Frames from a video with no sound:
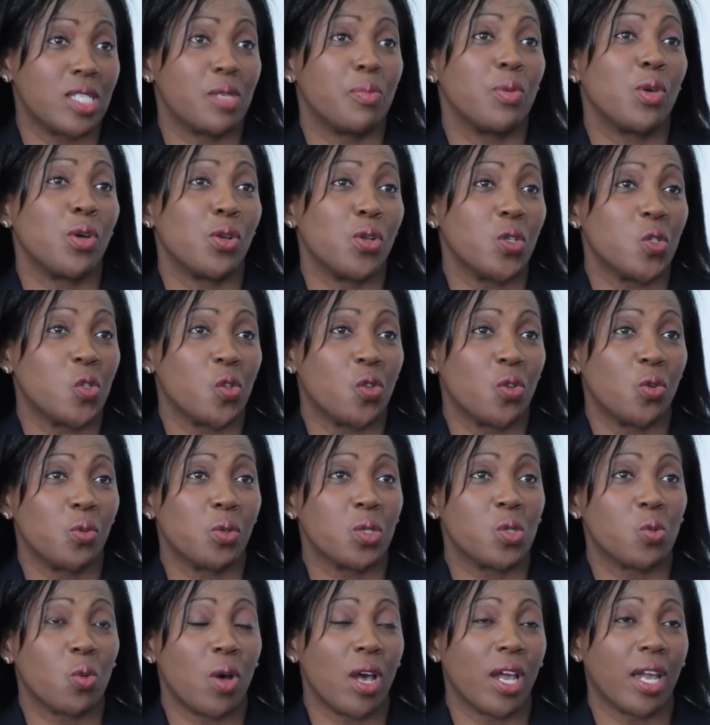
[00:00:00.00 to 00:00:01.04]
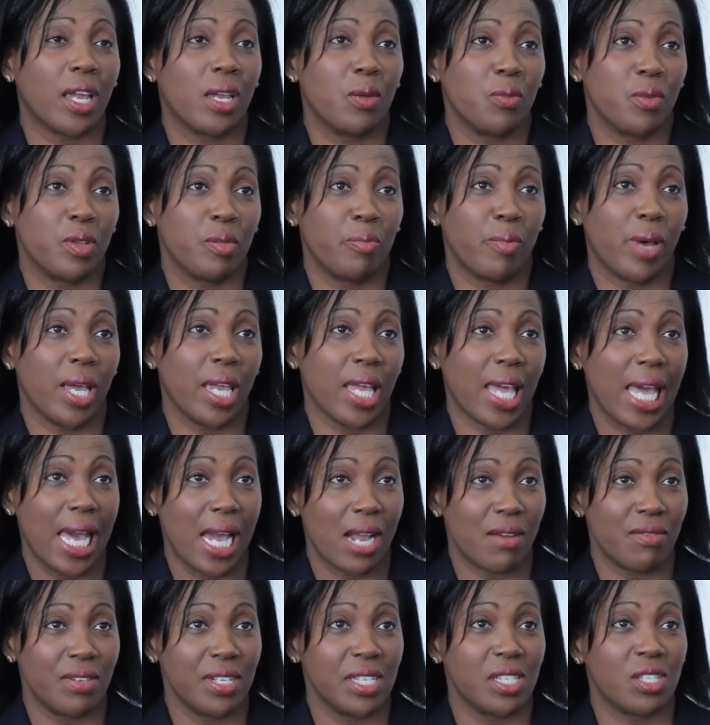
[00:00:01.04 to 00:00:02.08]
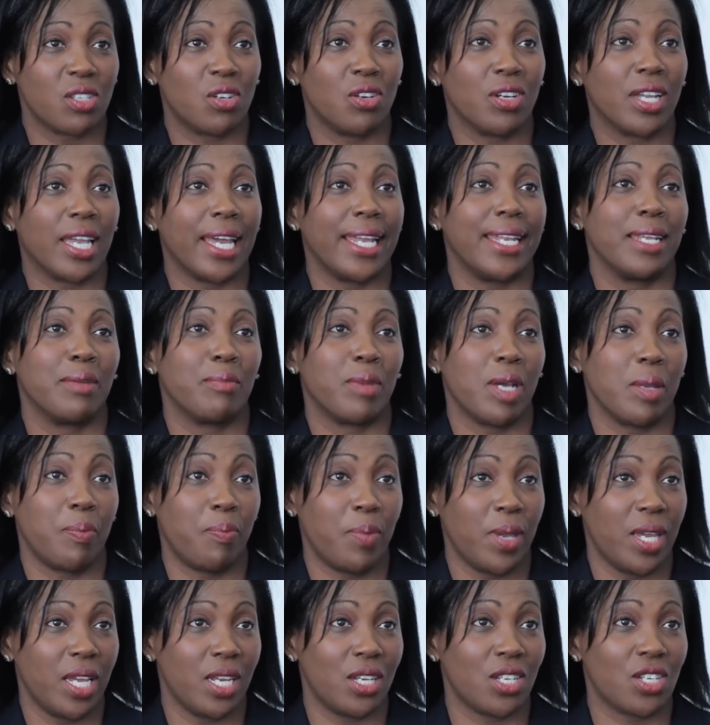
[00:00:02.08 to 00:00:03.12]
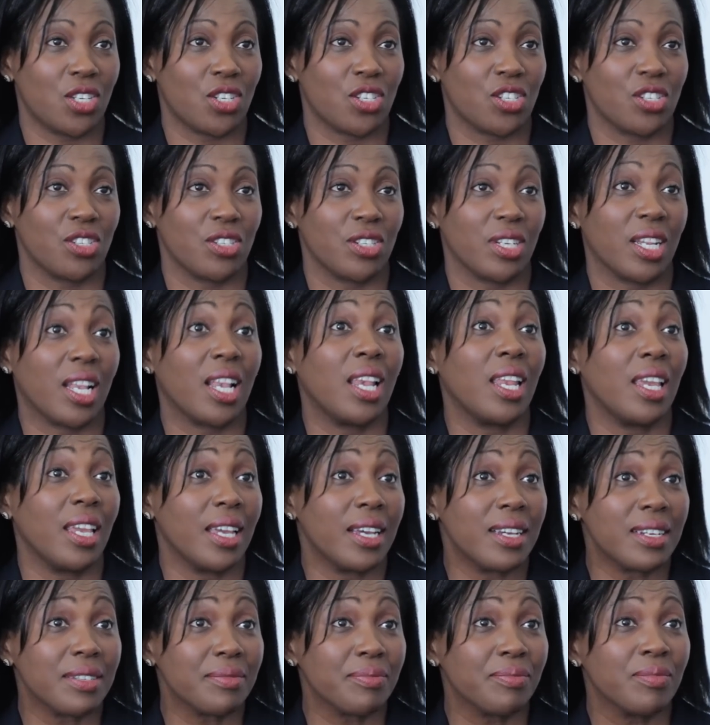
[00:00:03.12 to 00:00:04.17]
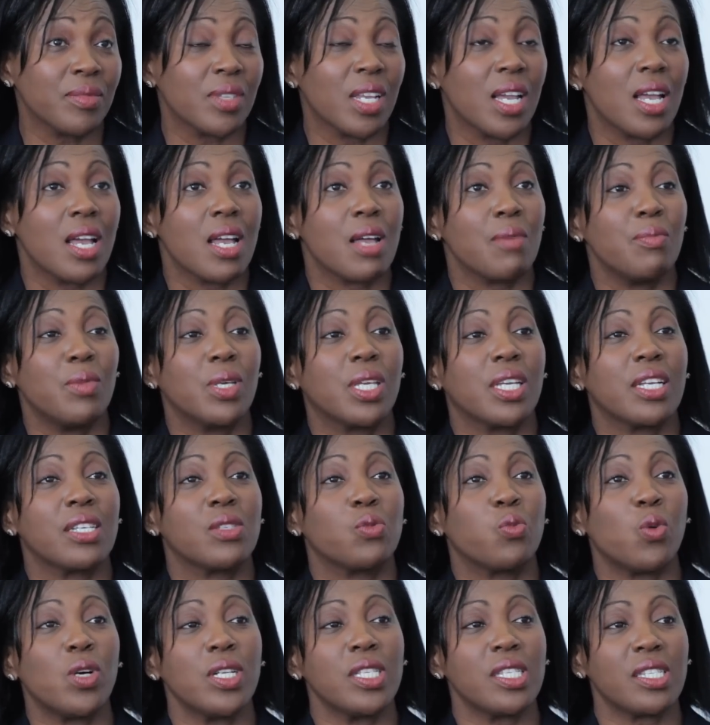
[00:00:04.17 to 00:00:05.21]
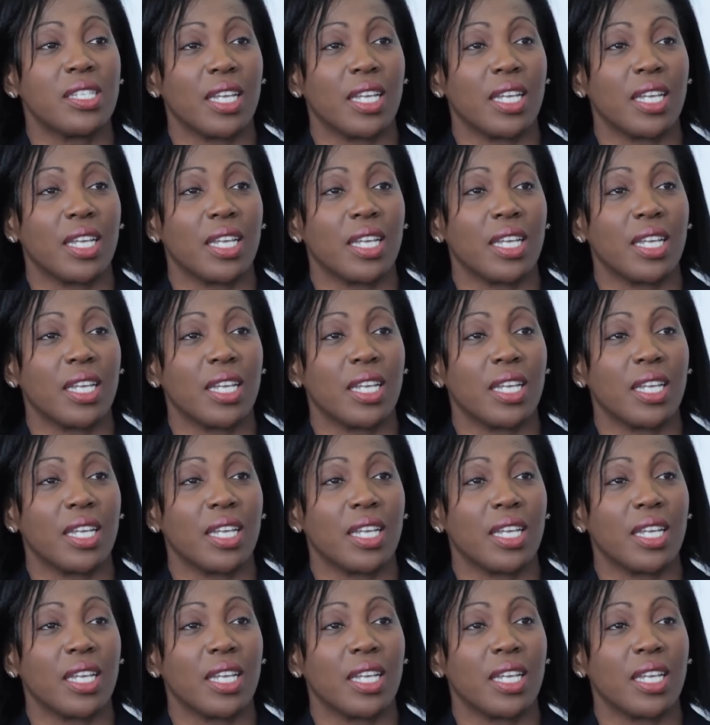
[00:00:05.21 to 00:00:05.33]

to be honest with you, was working with Mike Harris on getting my pitch clear. Because once